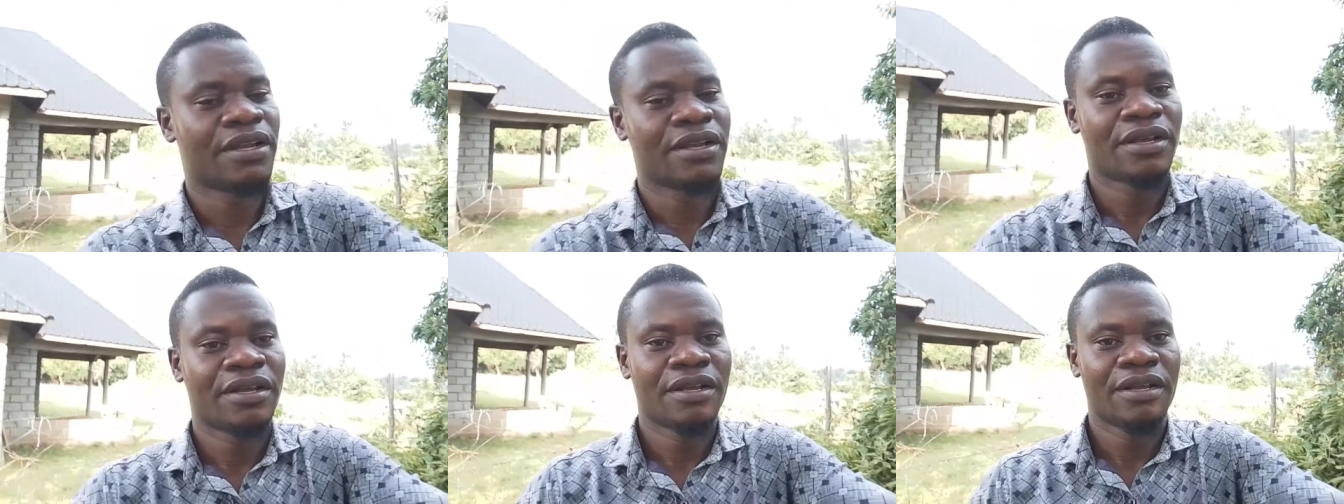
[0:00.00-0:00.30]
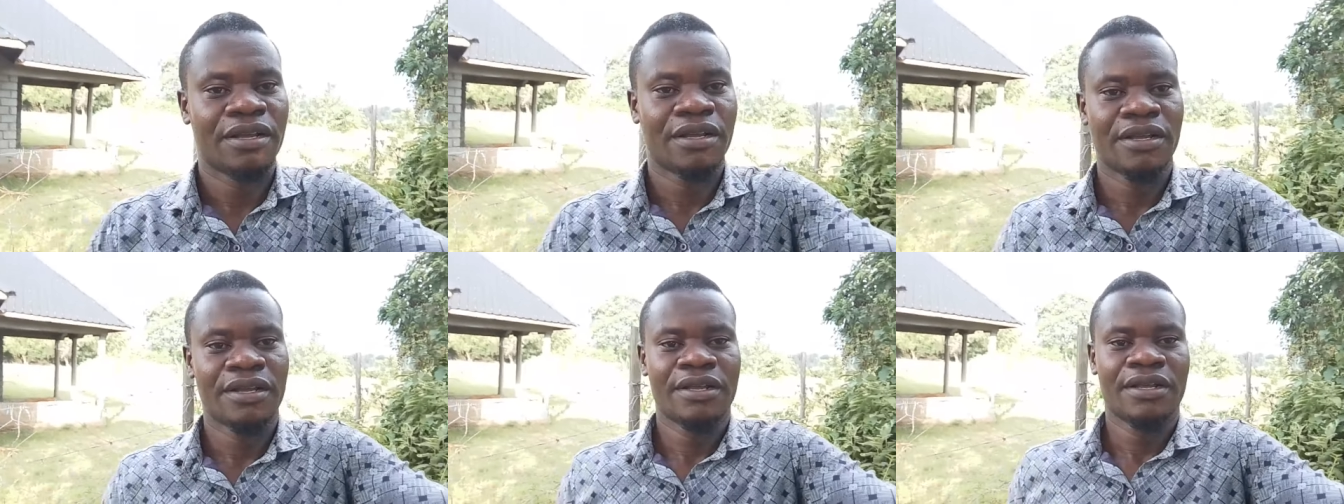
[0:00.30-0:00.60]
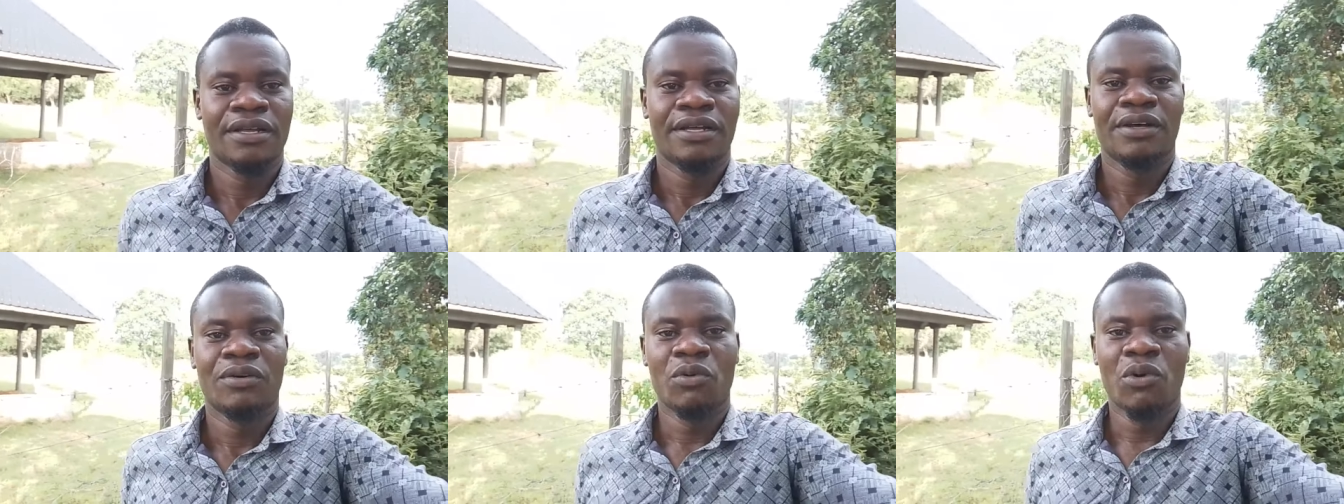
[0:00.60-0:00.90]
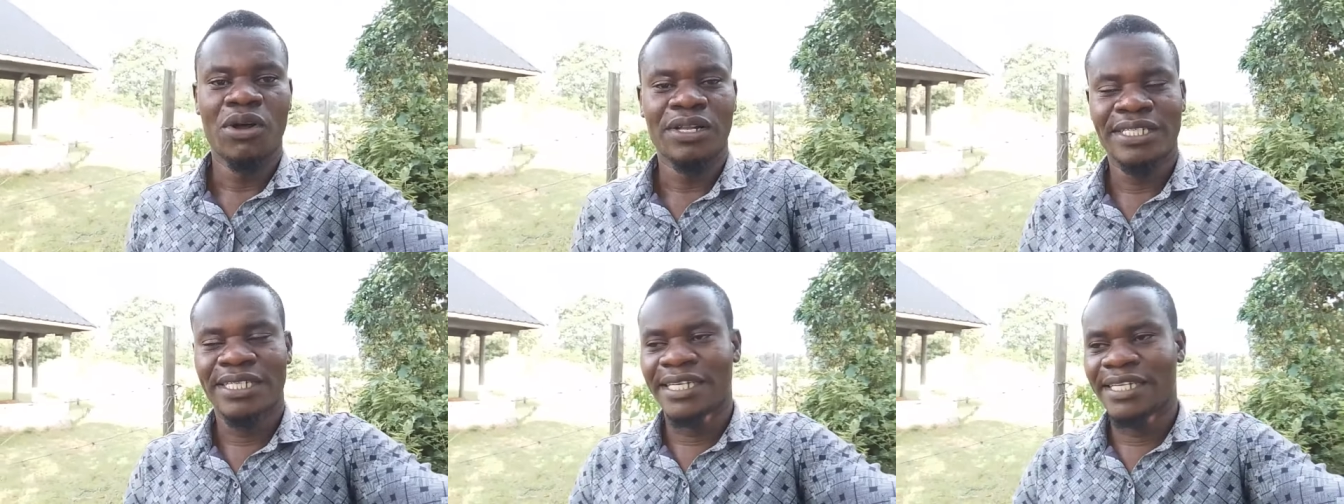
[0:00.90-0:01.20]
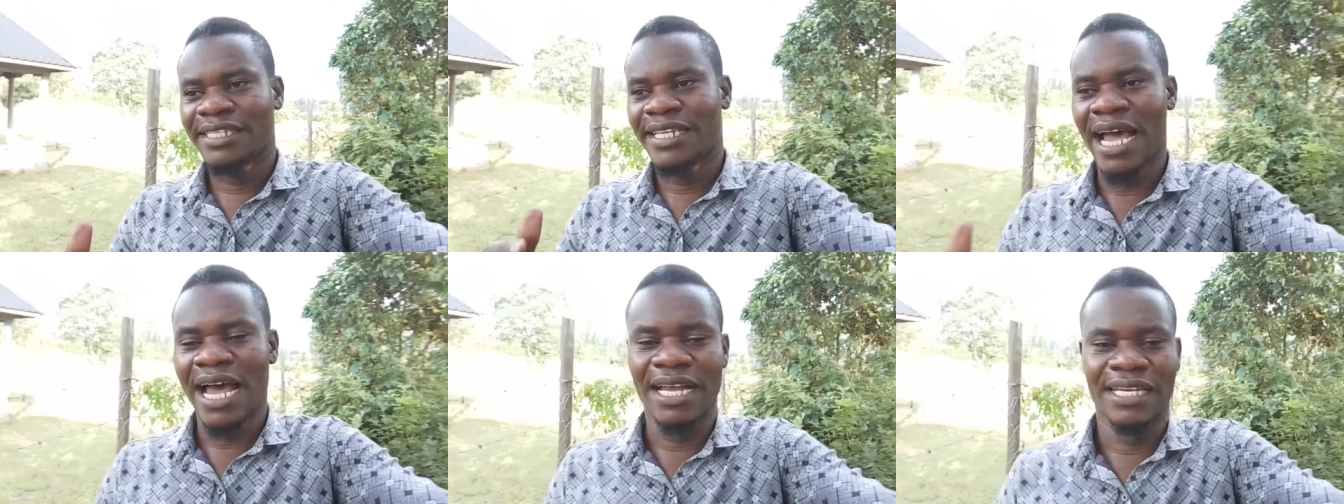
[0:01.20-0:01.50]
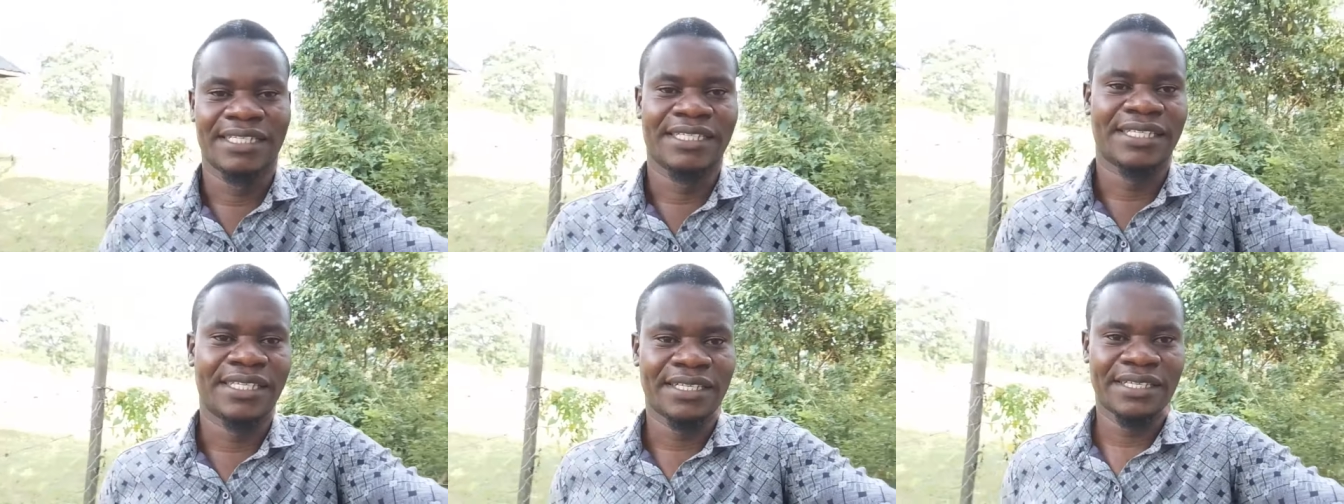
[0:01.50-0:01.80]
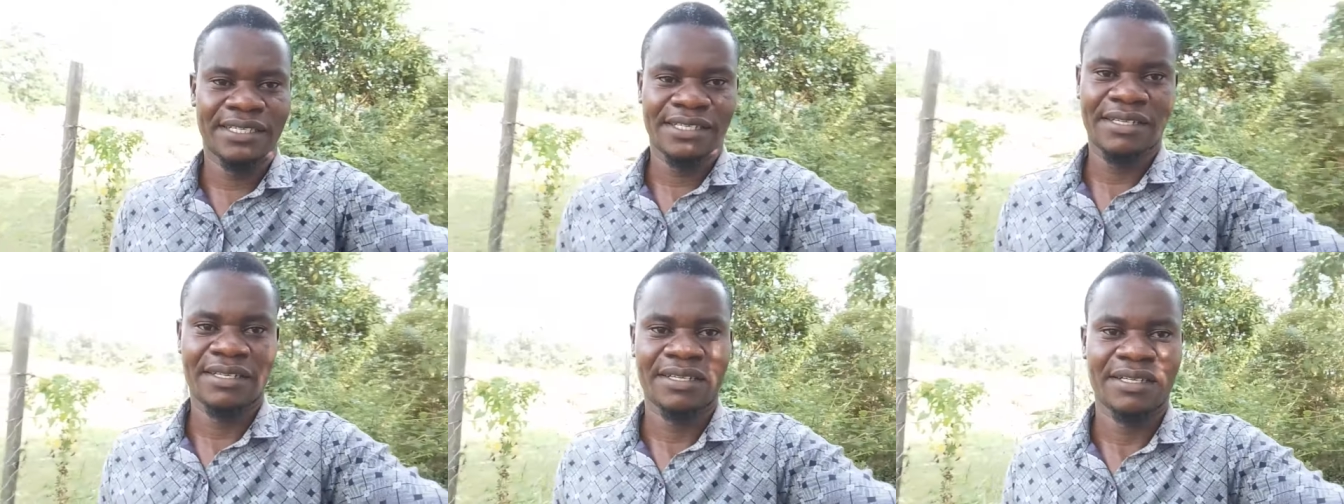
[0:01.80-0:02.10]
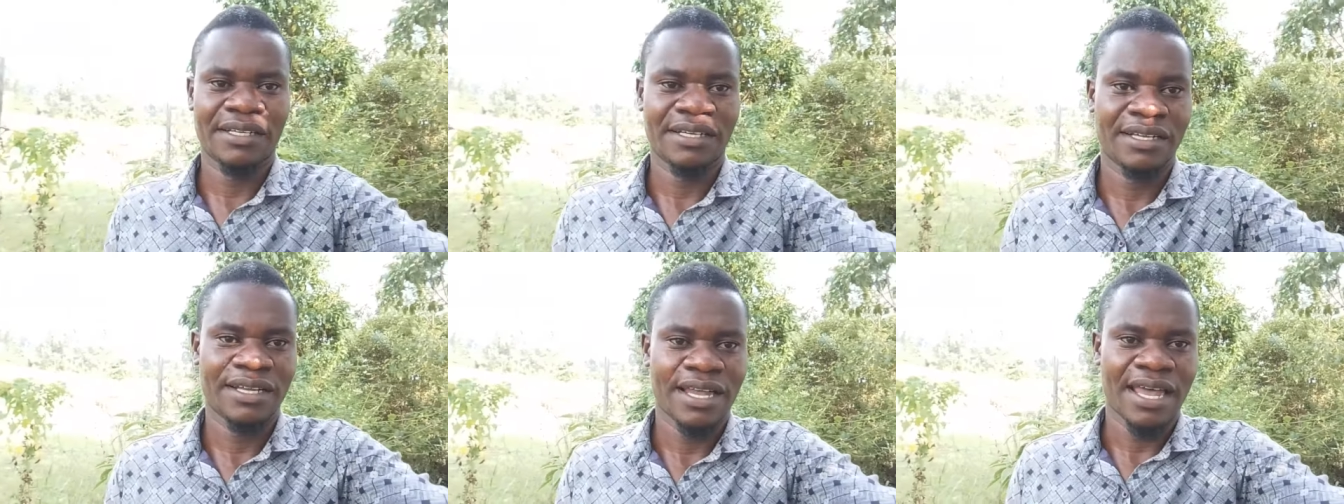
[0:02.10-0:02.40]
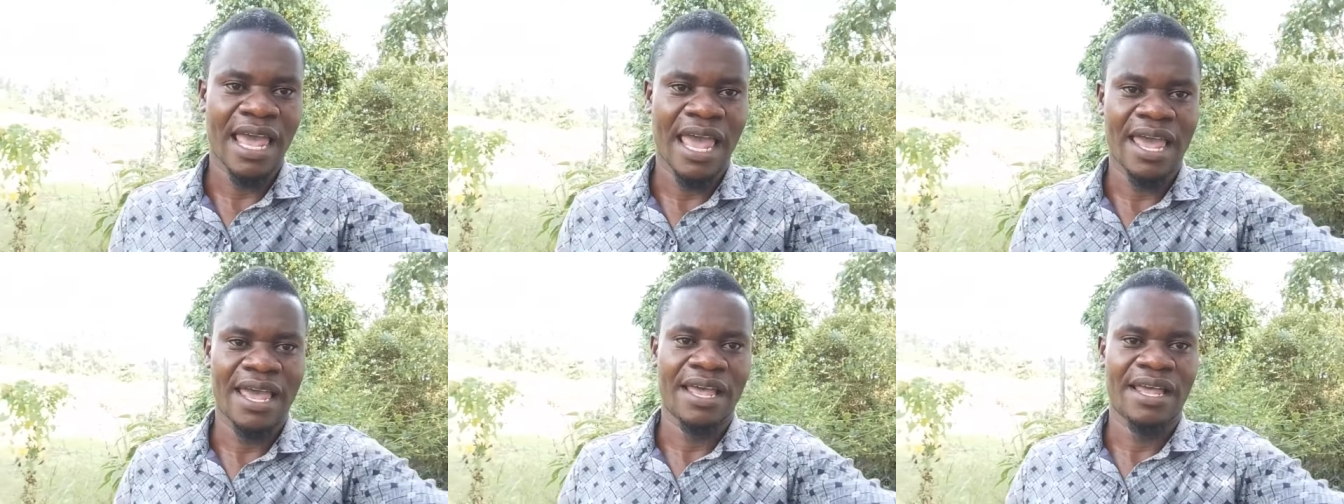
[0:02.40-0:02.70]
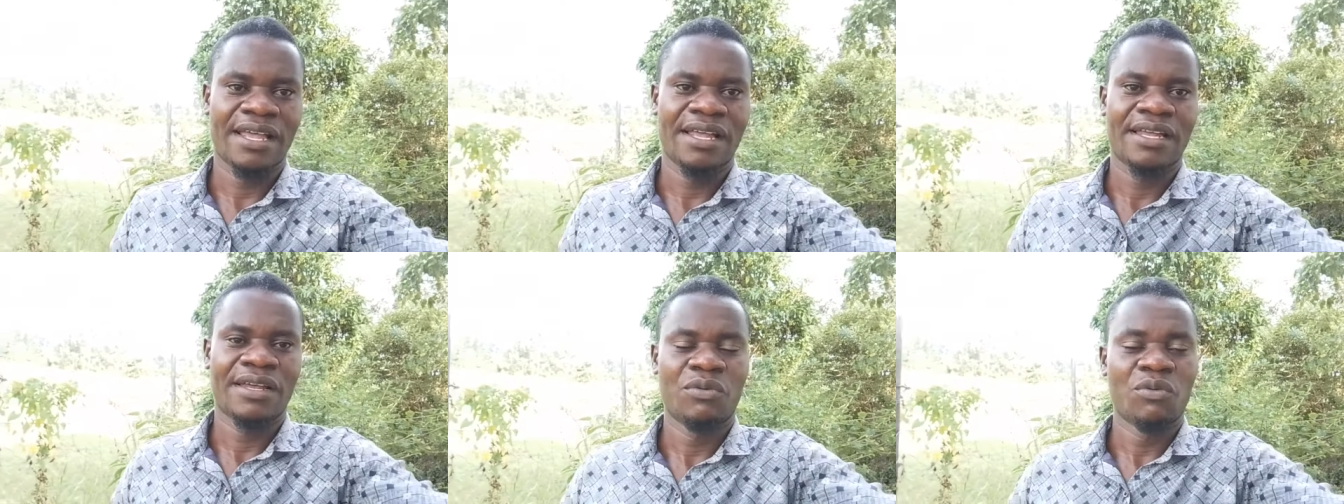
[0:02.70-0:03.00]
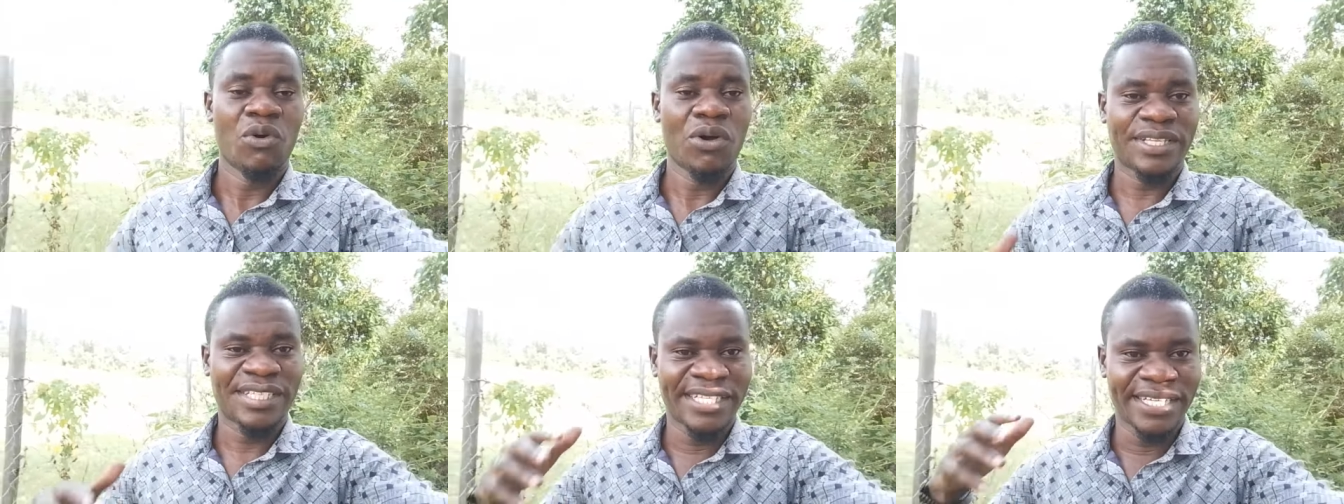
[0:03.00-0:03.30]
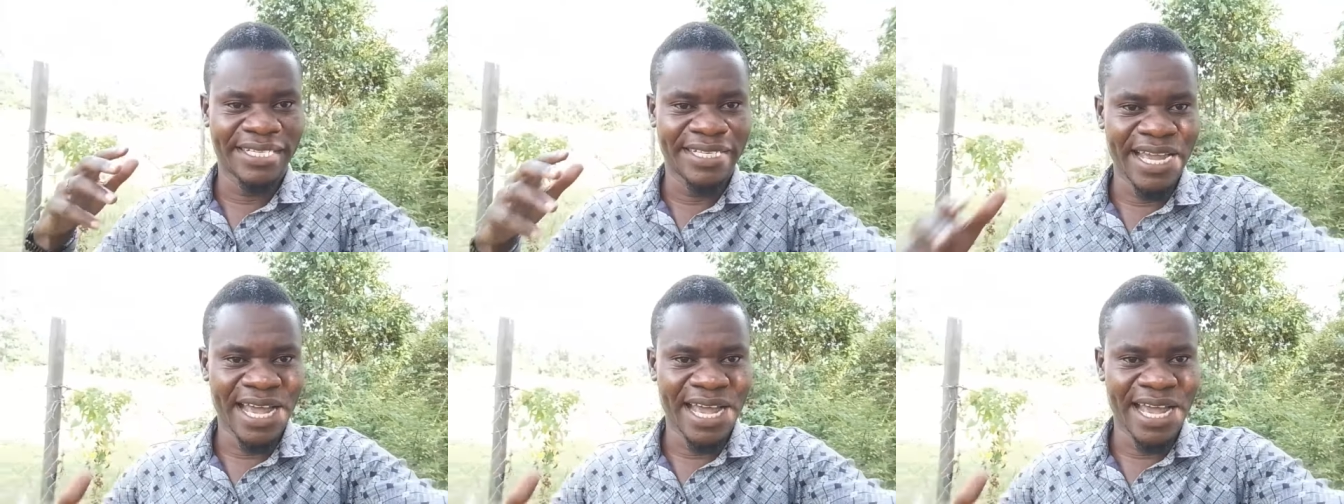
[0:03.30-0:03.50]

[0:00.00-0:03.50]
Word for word: what he does, what he does